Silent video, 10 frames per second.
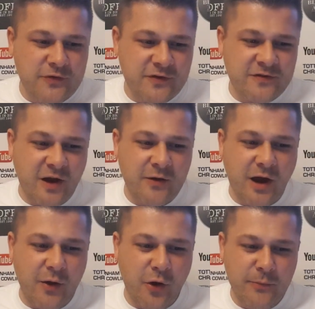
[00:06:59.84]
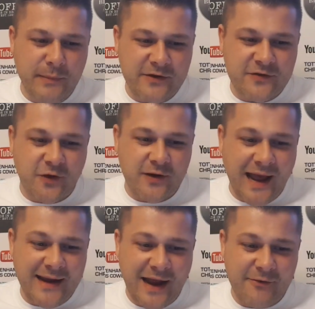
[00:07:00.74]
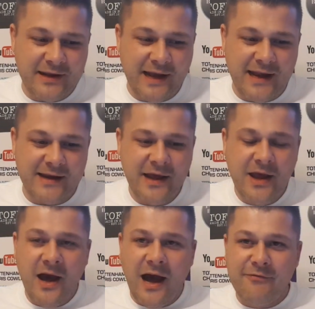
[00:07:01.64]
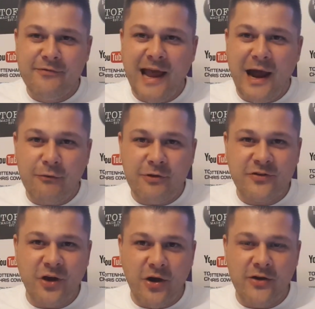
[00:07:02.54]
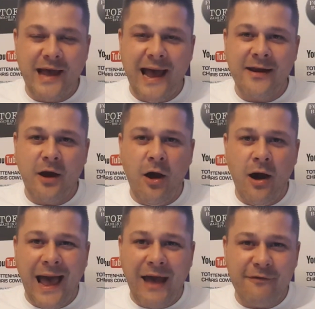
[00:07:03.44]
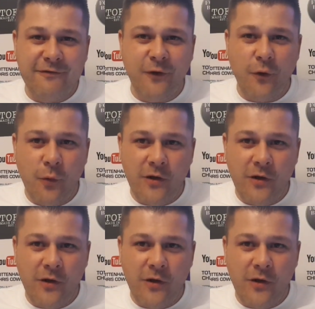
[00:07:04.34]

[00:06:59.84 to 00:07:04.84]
Sissoko, Heung-min Son and Harry Kane have now returned and are at full